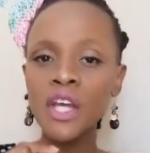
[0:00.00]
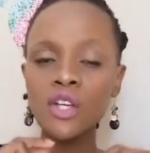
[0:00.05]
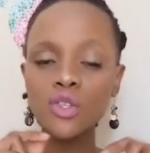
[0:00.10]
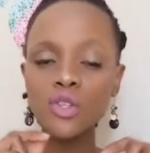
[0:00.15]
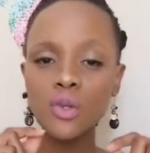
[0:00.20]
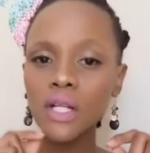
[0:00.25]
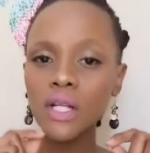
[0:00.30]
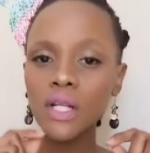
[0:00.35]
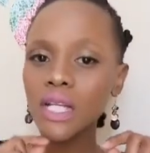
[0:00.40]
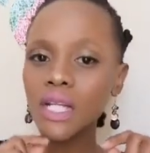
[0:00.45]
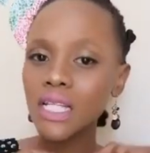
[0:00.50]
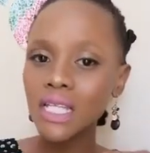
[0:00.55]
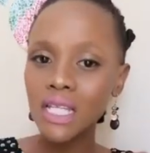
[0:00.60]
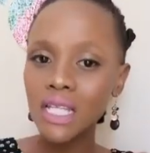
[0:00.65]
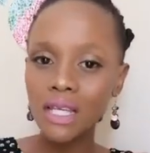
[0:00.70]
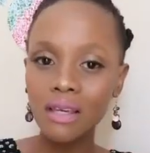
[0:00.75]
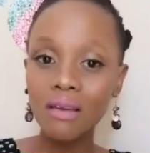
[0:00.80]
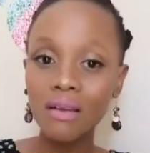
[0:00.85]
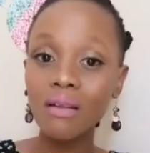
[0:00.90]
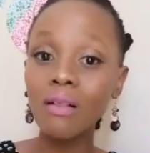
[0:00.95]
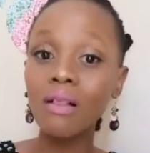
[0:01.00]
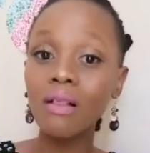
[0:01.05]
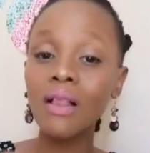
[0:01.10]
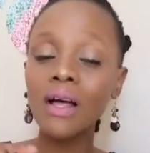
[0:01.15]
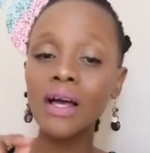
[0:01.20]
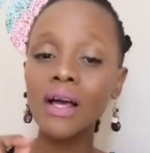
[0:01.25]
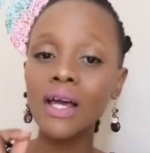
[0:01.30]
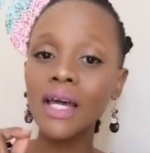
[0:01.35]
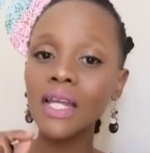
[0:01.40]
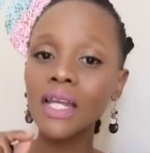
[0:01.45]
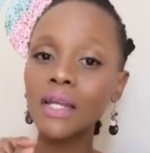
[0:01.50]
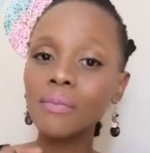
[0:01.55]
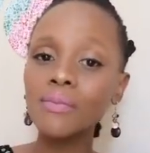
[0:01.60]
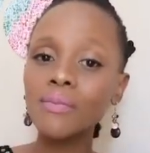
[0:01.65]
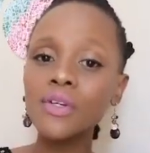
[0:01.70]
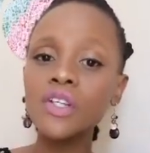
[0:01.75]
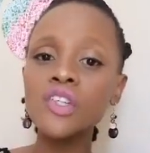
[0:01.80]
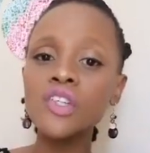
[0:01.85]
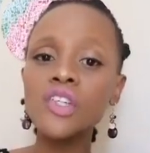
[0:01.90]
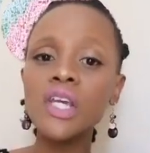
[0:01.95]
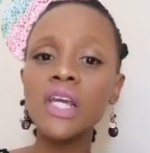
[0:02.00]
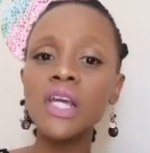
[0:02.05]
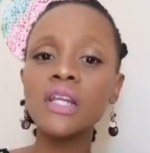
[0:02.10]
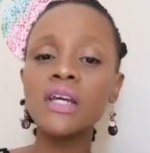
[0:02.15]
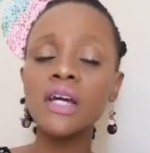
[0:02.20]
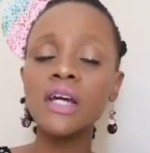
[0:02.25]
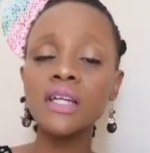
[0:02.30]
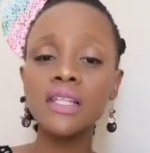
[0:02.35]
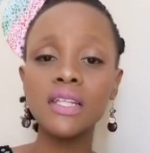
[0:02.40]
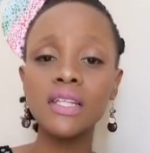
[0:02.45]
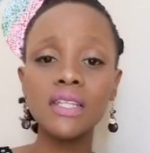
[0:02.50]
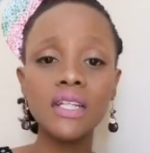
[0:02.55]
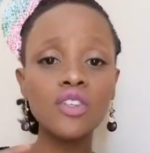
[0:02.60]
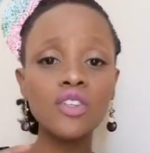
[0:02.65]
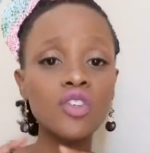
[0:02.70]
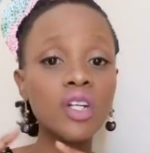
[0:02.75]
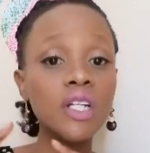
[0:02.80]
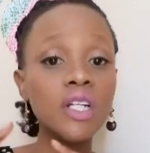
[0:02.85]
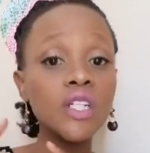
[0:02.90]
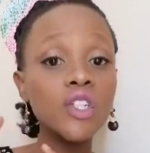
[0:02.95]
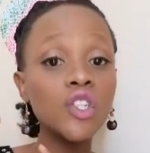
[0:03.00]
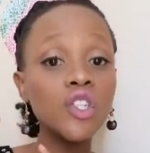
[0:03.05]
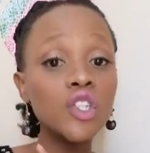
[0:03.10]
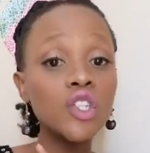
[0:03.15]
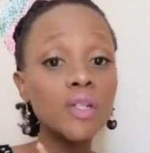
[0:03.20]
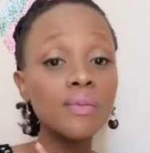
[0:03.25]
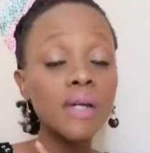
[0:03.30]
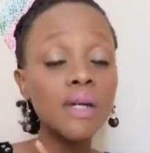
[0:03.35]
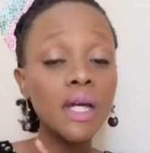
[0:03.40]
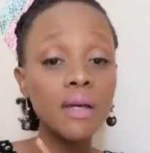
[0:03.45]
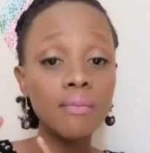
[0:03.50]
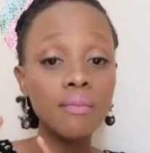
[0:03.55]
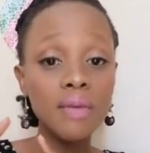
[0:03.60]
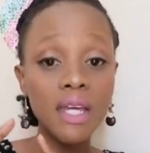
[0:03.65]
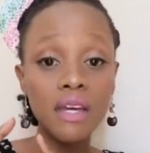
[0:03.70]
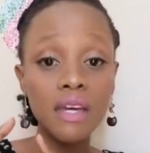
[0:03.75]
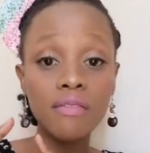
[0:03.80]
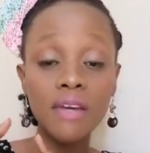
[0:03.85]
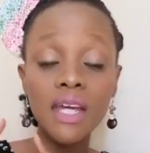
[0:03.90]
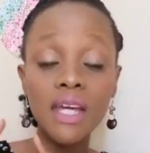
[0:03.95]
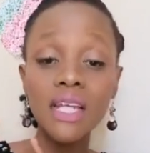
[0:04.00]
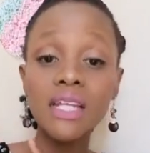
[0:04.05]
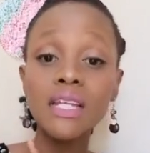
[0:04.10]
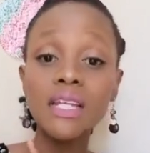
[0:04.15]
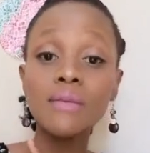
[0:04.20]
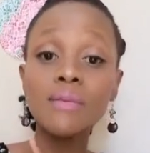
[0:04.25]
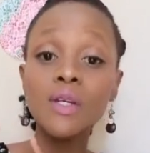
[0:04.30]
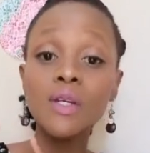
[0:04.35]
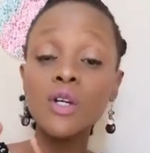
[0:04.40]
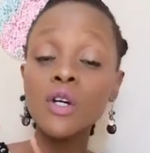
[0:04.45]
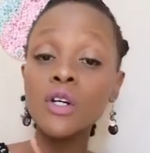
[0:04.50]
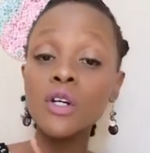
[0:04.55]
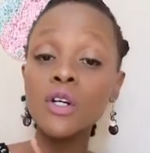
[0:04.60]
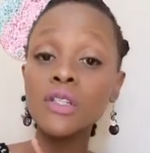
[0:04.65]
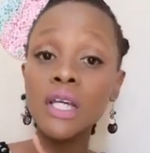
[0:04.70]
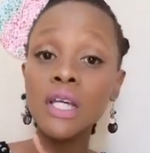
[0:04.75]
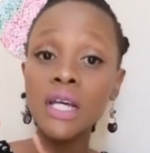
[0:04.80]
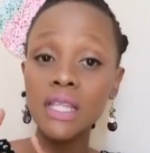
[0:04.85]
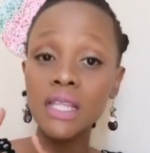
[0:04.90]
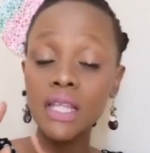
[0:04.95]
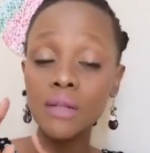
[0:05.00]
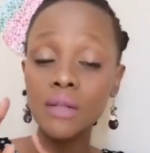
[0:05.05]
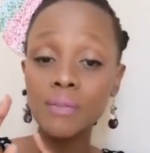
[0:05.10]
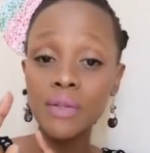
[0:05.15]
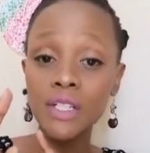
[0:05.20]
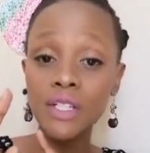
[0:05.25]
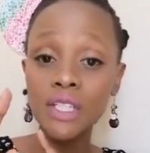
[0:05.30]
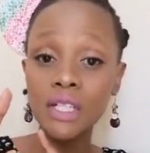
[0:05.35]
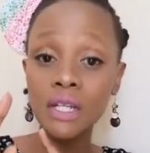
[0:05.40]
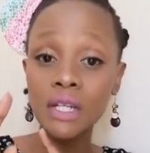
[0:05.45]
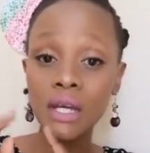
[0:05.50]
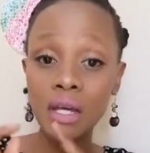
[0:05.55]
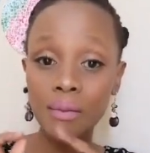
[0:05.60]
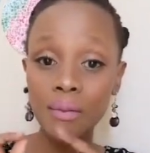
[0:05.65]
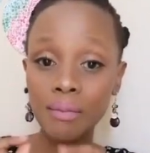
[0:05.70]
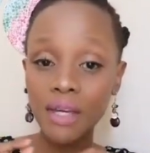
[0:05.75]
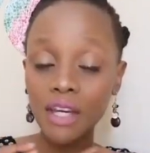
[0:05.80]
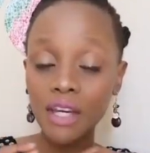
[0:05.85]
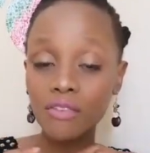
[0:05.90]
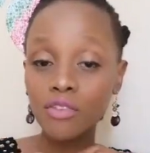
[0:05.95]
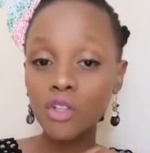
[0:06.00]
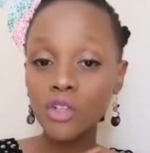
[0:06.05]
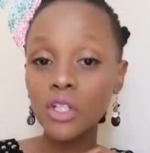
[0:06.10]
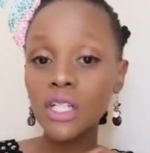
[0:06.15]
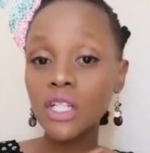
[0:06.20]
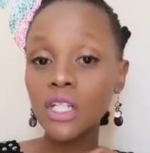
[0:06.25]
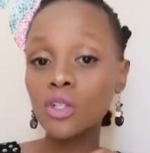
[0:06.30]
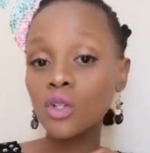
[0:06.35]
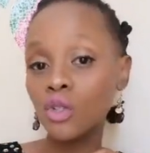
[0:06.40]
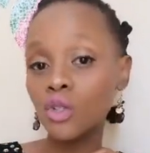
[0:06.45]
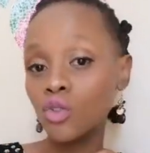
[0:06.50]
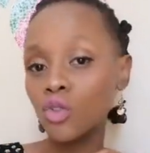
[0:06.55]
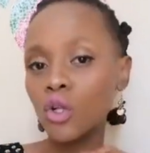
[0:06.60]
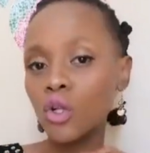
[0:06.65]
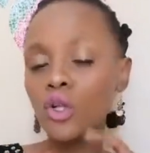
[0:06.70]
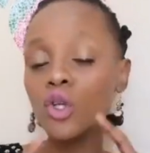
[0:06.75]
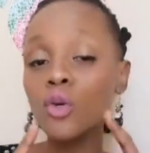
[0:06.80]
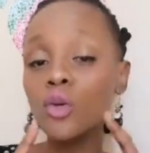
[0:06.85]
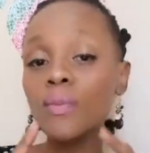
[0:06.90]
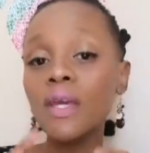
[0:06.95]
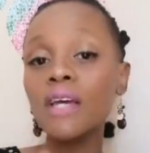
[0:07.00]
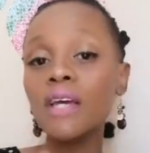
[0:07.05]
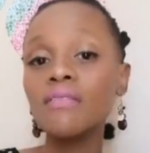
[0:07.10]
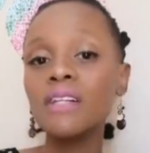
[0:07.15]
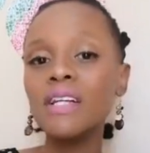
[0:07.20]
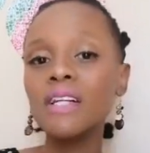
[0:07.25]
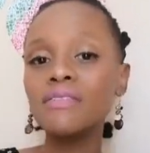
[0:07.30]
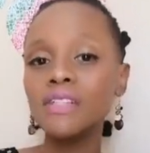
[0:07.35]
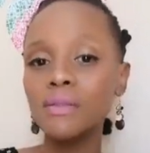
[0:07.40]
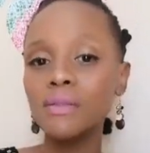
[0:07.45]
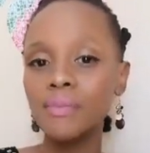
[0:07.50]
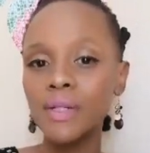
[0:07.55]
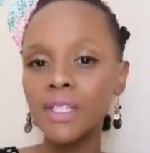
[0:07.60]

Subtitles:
So let us heal and appreciate that that relationship may have ended because that person may have not had control. You may have left a